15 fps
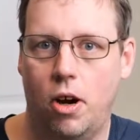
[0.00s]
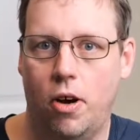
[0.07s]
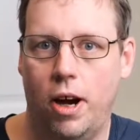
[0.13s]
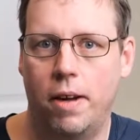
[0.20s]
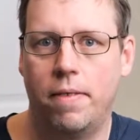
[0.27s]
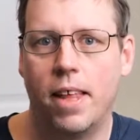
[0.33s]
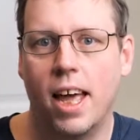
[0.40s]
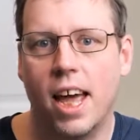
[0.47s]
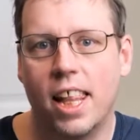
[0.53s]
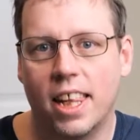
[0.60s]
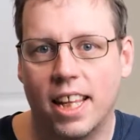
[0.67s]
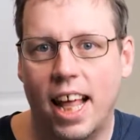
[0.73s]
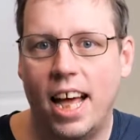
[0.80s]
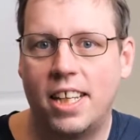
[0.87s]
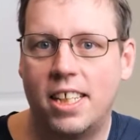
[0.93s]
All right.
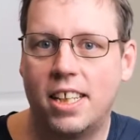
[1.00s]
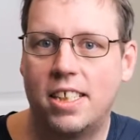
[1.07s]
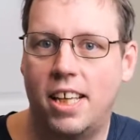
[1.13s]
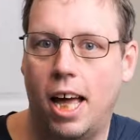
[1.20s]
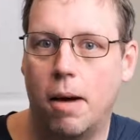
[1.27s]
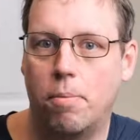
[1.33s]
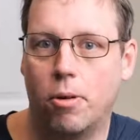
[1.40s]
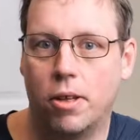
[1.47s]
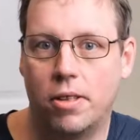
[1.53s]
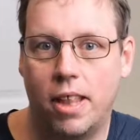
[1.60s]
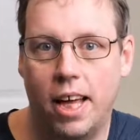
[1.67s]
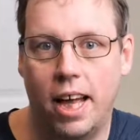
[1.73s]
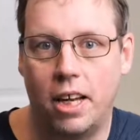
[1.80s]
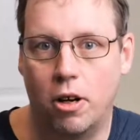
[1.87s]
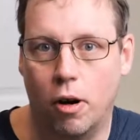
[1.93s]
The last example
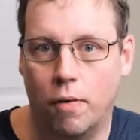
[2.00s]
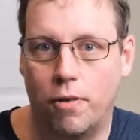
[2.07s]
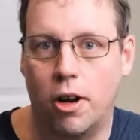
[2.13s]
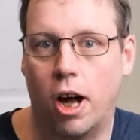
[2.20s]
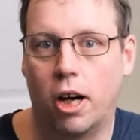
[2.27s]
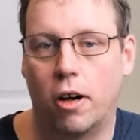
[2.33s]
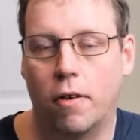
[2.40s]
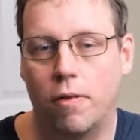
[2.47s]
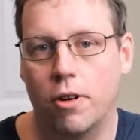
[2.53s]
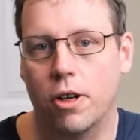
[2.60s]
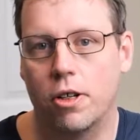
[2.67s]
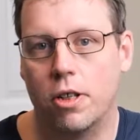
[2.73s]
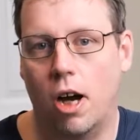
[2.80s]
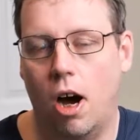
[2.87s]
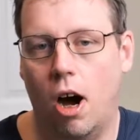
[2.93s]
that
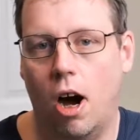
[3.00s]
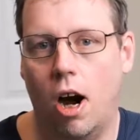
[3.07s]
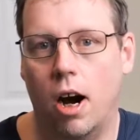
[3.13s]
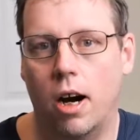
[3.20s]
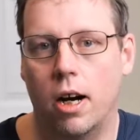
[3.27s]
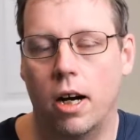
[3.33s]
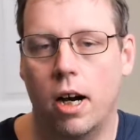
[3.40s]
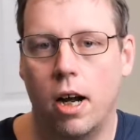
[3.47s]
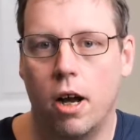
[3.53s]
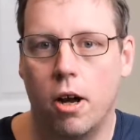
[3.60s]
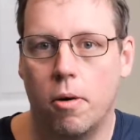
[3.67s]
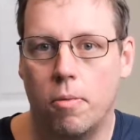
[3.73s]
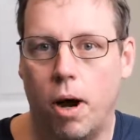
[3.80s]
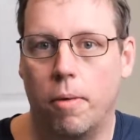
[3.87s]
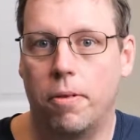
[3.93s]
photographers are
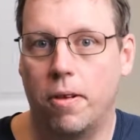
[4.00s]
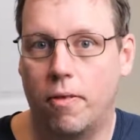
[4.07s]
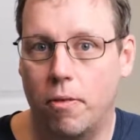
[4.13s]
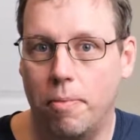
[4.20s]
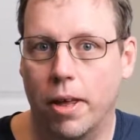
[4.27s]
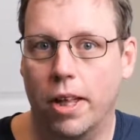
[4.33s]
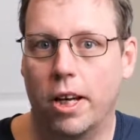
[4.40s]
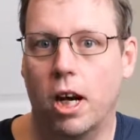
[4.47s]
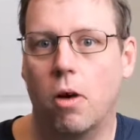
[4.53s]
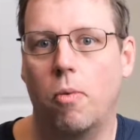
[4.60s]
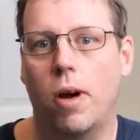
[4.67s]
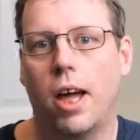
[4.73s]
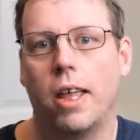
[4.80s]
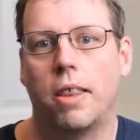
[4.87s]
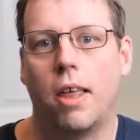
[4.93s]
probably familiar
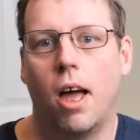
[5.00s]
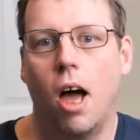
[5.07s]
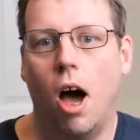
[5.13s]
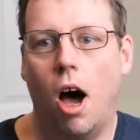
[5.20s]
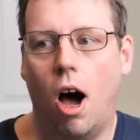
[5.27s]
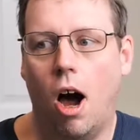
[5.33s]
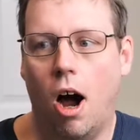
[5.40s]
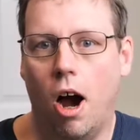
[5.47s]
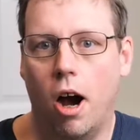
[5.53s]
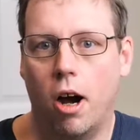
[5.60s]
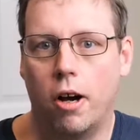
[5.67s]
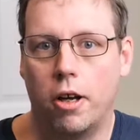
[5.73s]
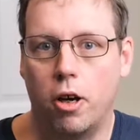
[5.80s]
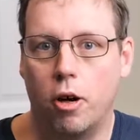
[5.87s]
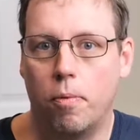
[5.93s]
with
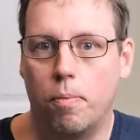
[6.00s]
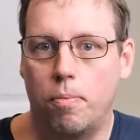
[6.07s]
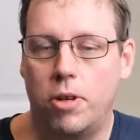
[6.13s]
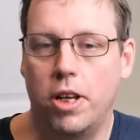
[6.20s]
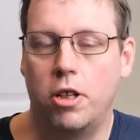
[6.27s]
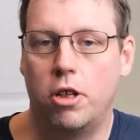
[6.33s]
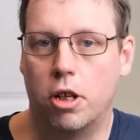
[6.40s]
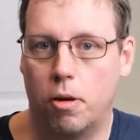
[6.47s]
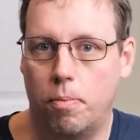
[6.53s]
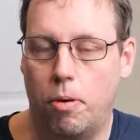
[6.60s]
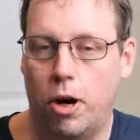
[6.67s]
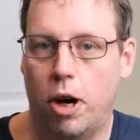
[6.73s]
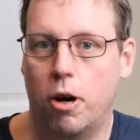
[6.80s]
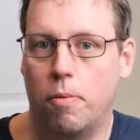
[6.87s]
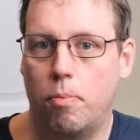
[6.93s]
are digital
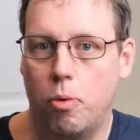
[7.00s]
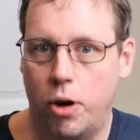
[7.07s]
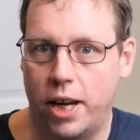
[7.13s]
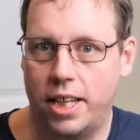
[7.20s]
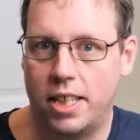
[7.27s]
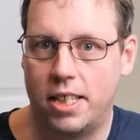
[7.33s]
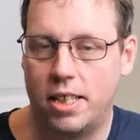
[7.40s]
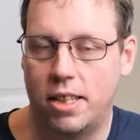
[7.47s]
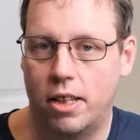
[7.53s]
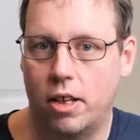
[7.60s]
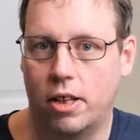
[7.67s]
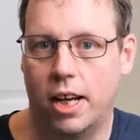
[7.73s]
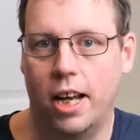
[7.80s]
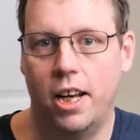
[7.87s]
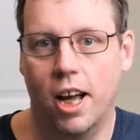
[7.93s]
prints.
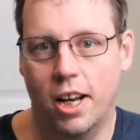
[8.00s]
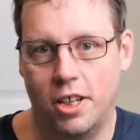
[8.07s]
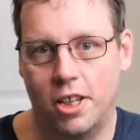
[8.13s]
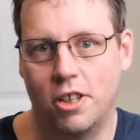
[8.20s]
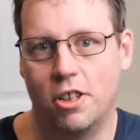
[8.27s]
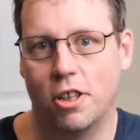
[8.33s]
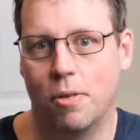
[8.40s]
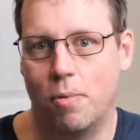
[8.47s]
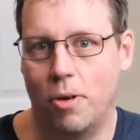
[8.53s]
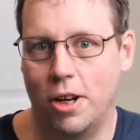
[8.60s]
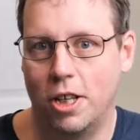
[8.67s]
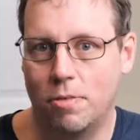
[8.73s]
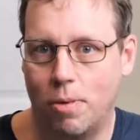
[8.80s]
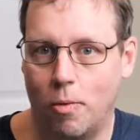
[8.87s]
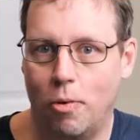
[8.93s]
Okay, not digital
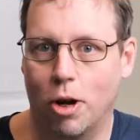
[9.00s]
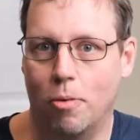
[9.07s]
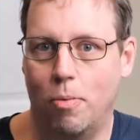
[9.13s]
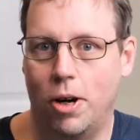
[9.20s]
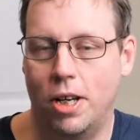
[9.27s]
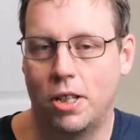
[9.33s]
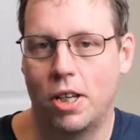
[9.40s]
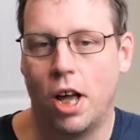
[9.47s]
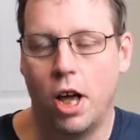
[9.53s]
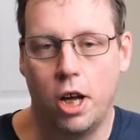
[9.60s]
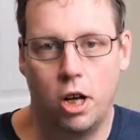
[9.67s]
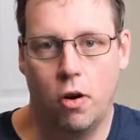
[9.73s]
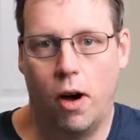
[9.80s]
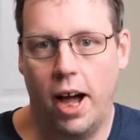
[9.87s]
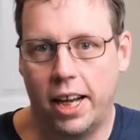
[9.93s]
prints, but real prints.
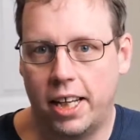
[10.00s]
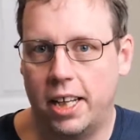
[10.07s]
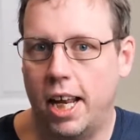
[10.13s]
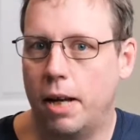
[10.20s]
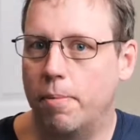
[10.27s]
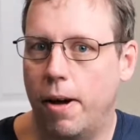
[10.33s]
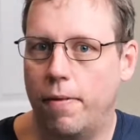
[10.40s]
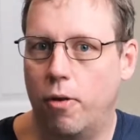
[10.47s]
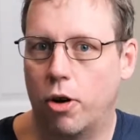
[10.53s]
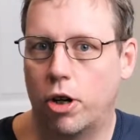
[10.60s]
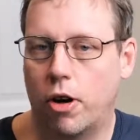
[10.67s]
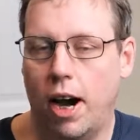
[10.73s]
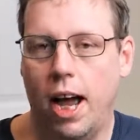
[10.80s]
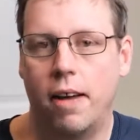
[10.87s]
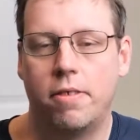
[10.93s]
I can take my
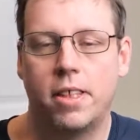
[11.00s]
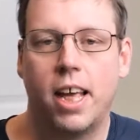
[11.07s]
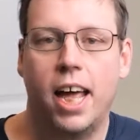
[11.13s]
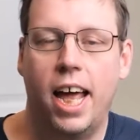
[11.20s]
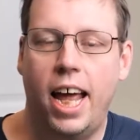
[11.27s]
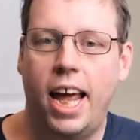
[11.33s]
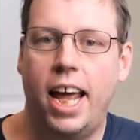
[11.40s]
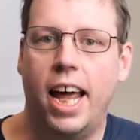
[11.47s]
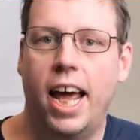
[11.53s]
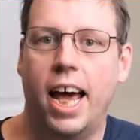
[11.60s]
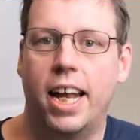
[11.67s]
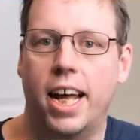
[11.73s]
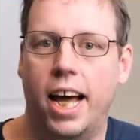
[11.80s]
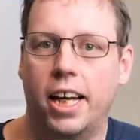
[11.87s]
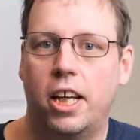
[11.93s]
photographs
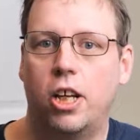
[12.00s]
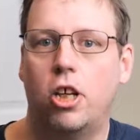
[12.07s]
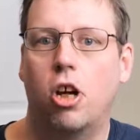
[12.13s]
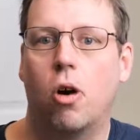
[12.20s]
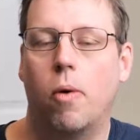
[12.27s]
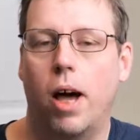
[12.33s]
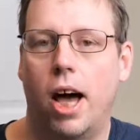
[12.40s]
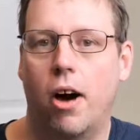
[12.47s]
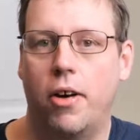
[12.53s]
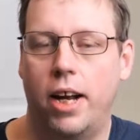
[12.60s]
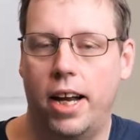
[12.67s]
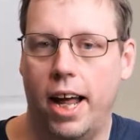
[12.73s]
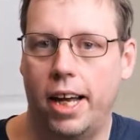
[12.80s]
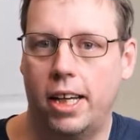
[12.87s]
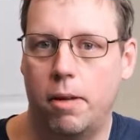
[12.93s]
and I can go out
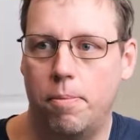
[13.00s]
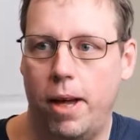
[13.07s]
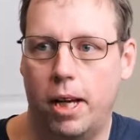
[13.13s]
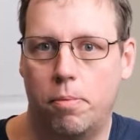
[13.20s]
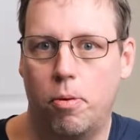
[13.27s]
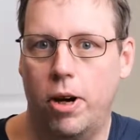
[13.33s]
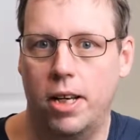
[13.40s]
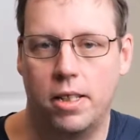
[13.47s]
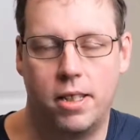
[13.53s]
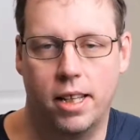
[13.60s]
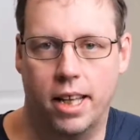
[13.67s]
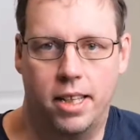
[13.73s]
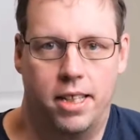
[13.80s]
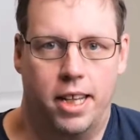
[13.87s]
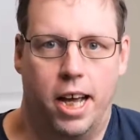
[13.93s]
and I can make prints. And
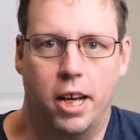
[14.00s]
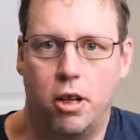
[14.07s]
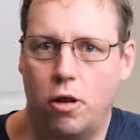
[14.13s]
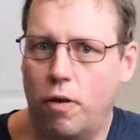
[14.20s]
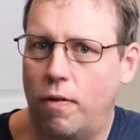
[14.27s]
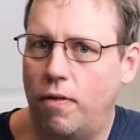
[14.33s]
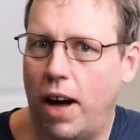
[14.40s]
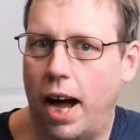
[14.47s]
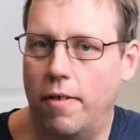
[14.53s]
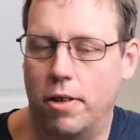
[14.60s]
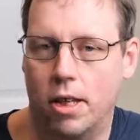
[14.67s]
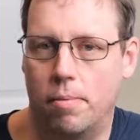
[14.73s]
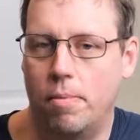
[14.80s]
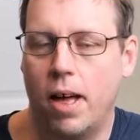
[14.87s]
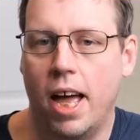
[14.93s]
let's say I do 5 of
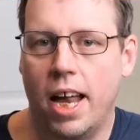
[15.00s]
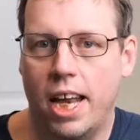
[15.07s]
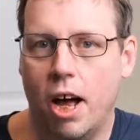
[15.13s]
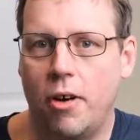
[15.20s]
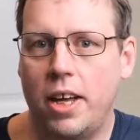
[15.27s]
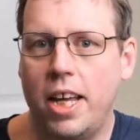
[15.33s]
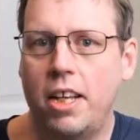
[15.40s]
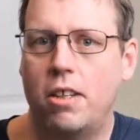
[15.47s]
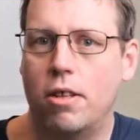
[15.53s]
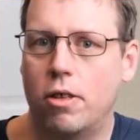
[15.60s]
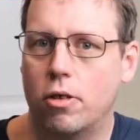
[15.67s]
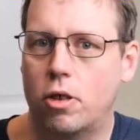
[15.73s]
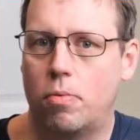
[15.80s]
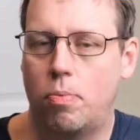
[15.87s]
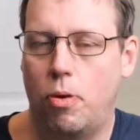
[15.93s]
them. Now each of
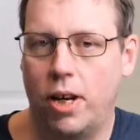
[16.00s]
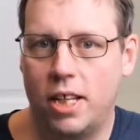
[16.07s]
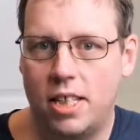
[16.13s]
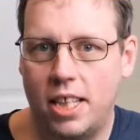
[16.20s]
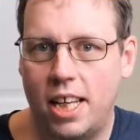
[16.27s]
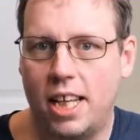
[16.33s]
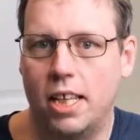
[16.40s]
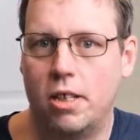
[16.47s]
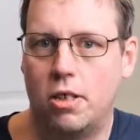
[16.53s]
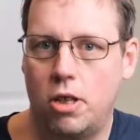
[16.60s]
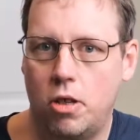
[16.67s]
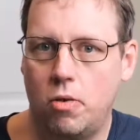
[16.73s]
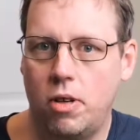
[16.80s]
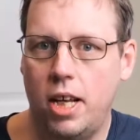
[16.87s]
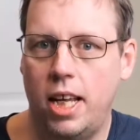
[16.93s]
those prints
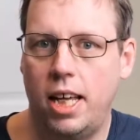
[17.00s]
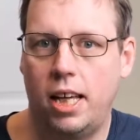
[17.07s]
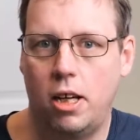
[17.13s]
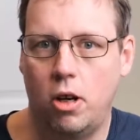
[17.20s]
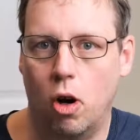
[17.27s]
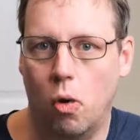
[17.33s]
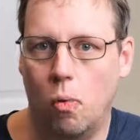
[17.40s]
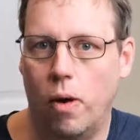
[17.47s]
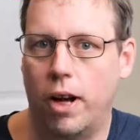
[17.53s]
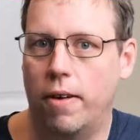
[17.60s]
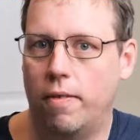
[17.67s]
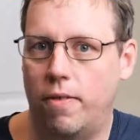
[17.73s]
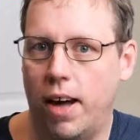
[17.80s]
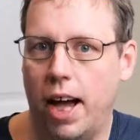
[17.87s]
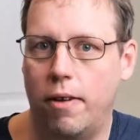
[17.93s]
is unique. 1
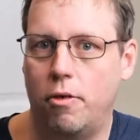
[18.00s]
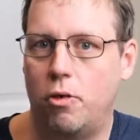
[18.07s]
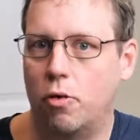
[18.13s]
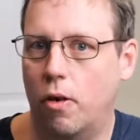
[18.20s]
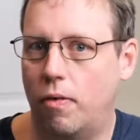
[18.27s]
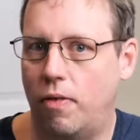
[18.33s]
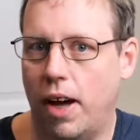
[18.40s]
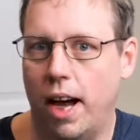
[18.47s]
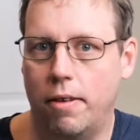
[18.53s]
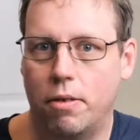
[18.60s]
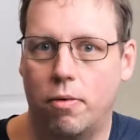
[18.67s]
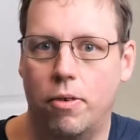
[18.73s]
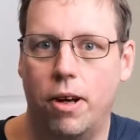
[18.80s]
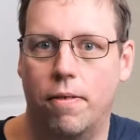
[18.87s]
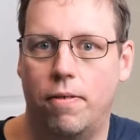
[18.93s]
of 5, 2 of 5,
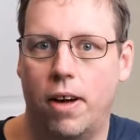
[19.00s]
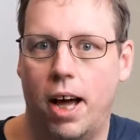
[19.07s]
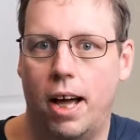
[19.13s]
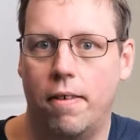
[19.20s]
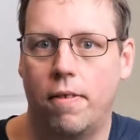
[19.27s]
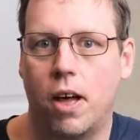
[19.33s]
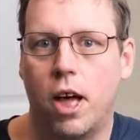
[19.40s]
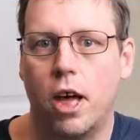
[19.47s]
3 of 5.